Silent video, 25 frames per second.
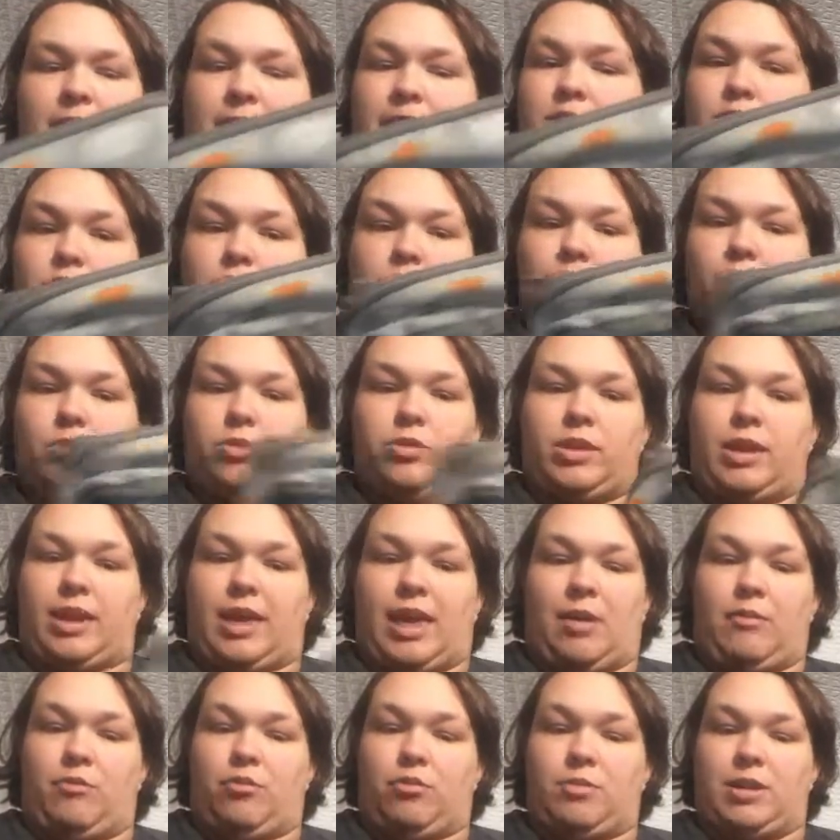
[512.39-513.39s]
I don't know where they
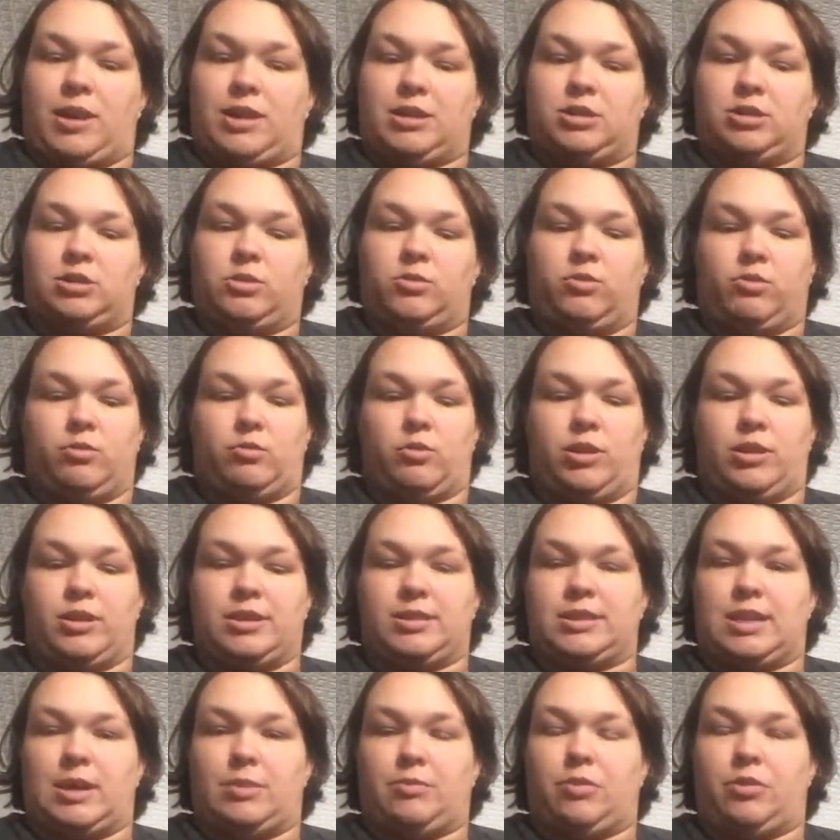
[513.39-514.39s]
came from. I assume from one of
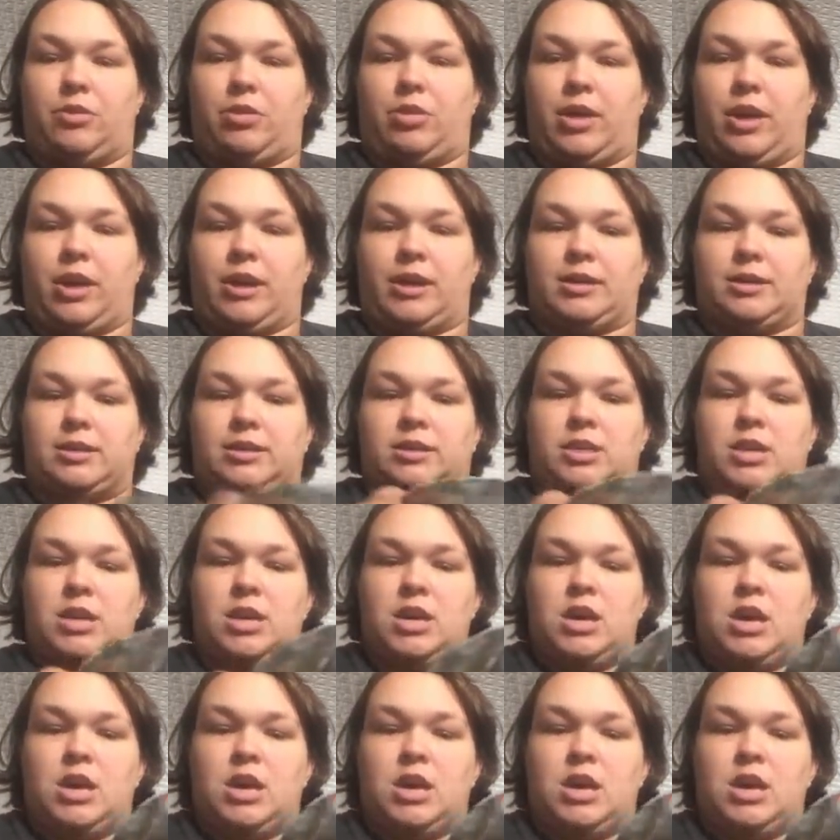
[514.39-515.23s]
the sample things.